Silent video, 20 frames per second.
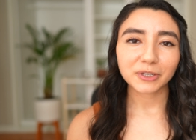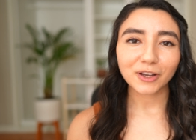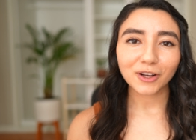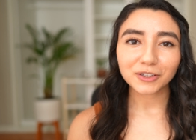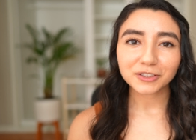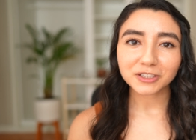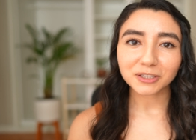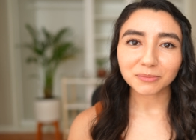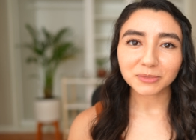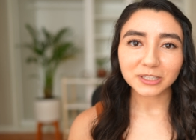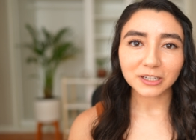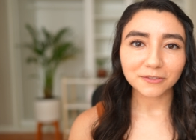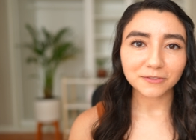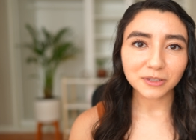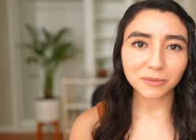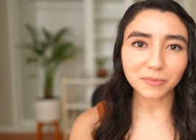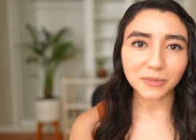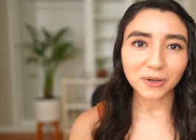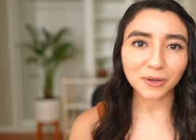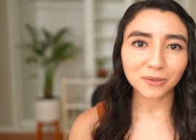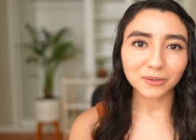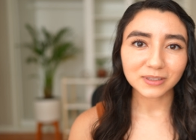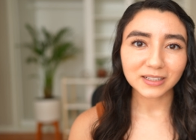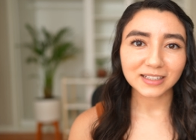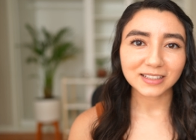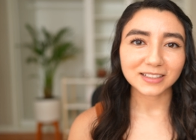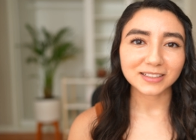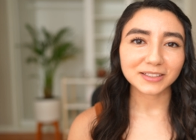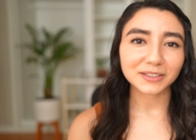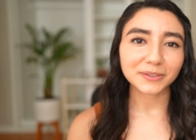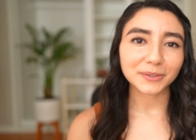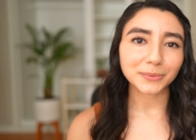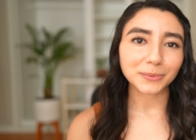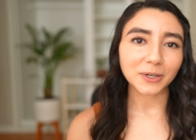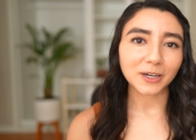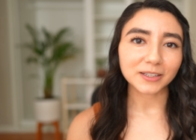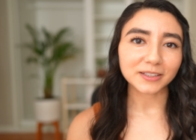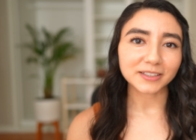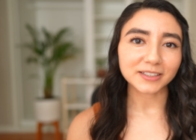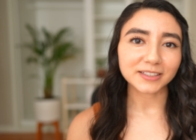all jumped off the boat and into the
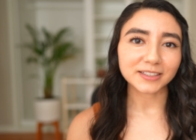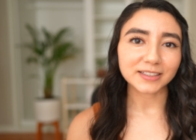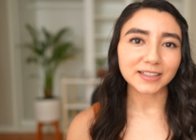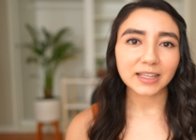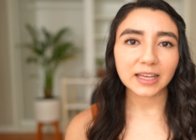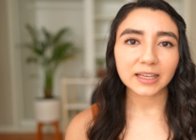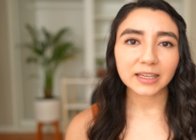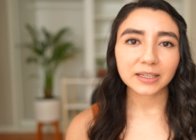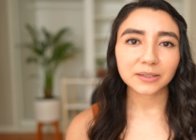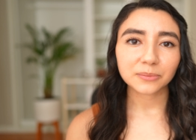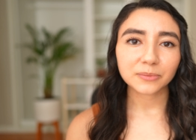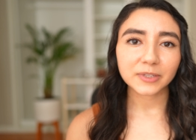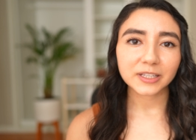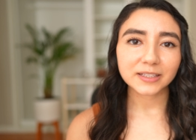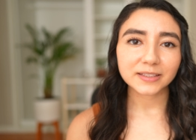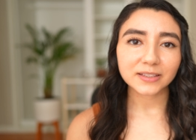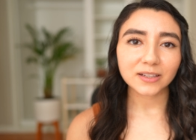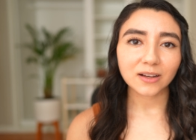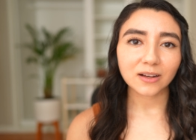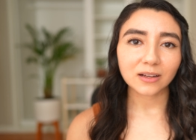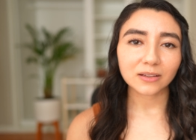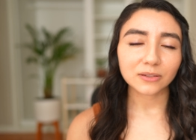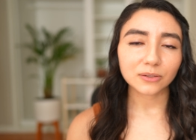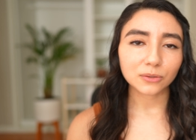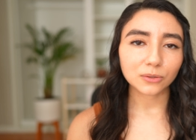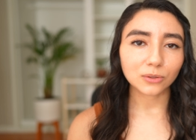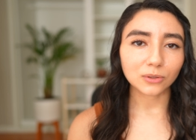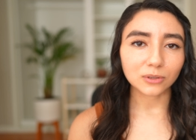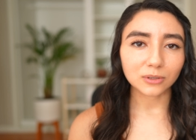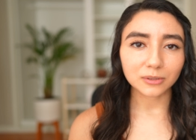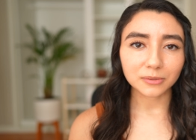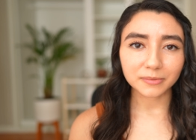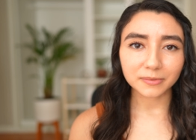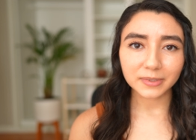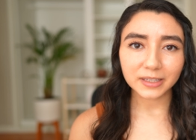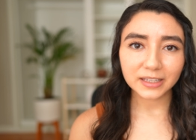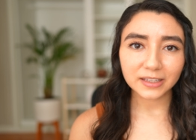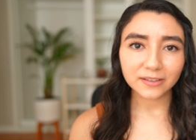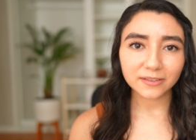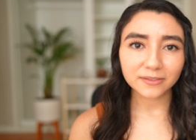water, and we saw the coral
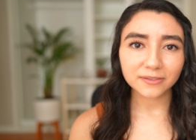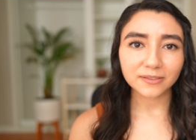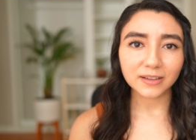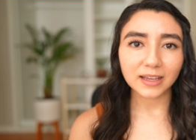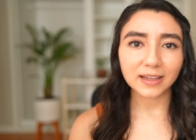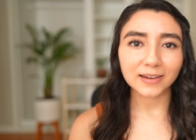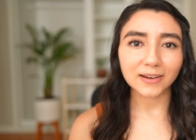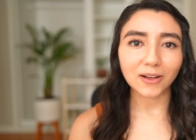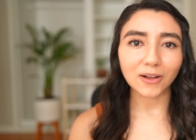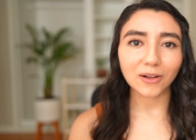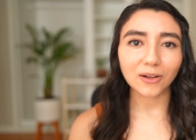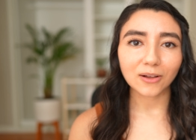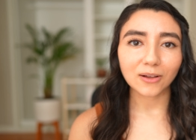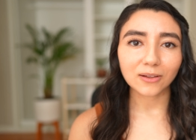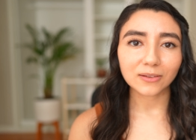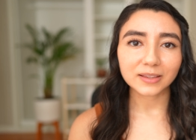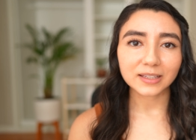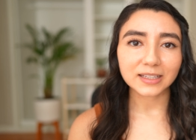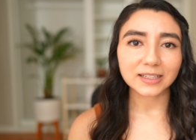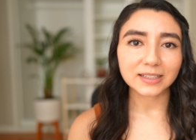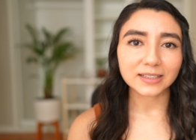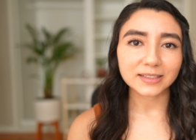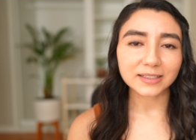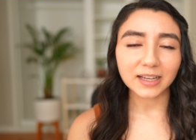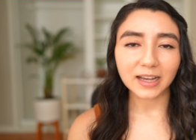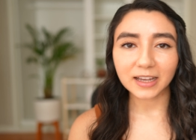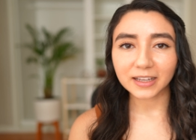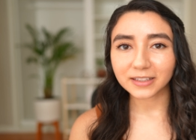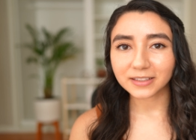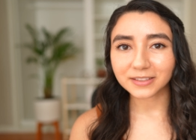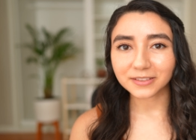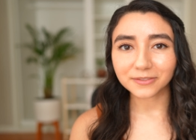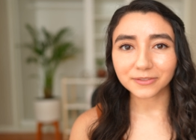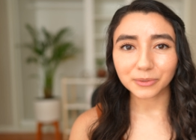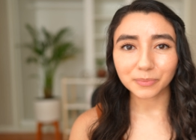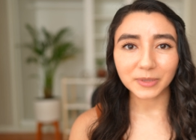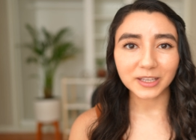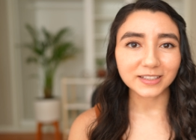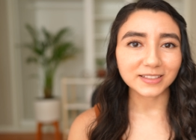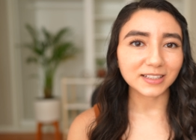reef and all these kinds of
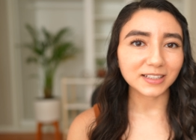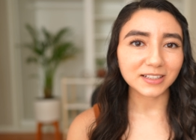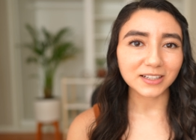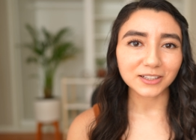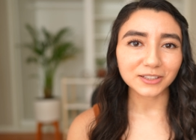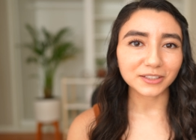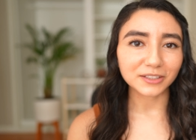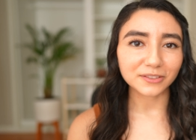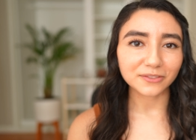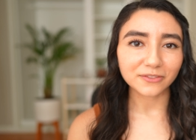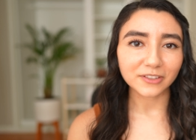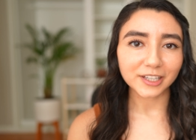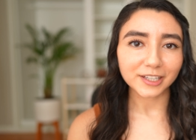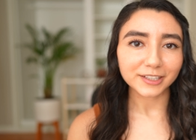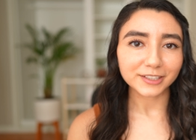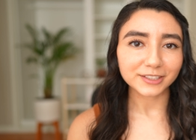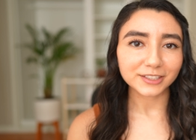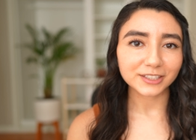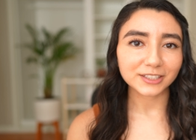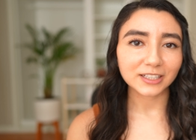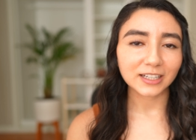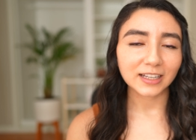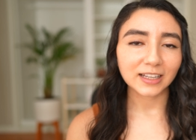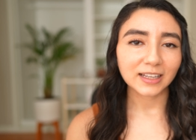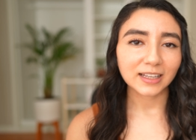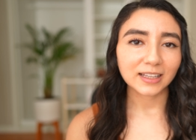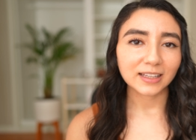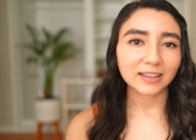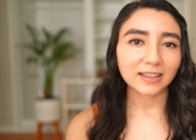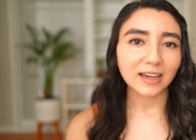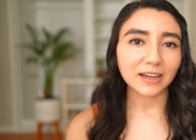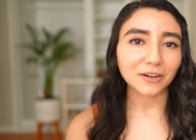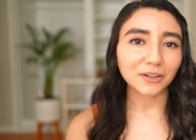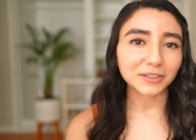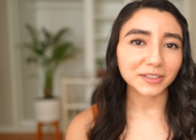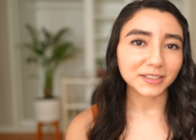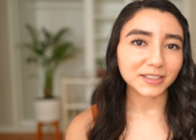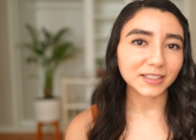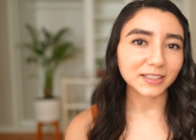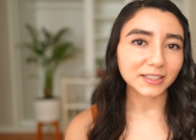amazing colored fish that
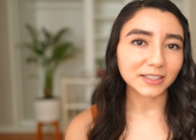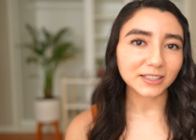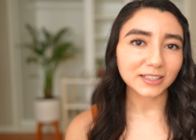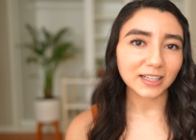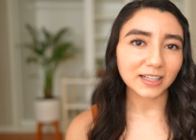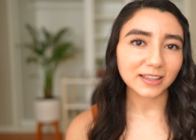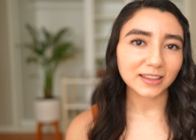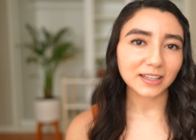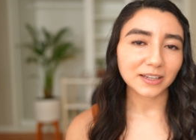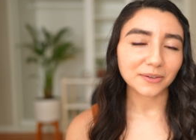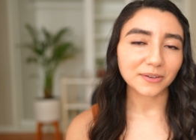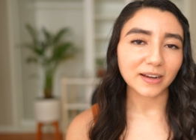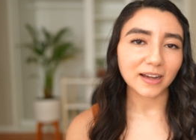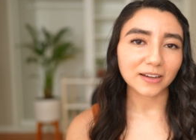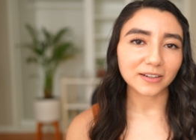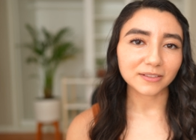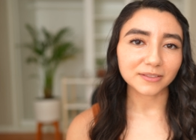honestly looked like they were out